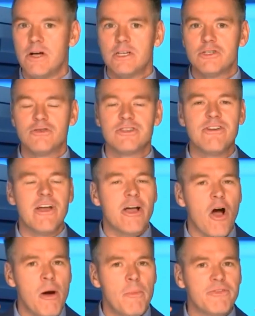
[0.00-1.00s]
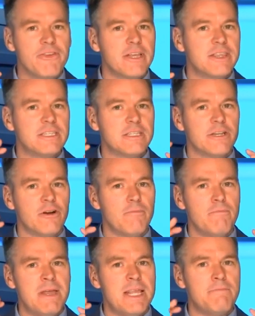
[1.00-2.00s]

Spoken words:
So they're almost like these little mini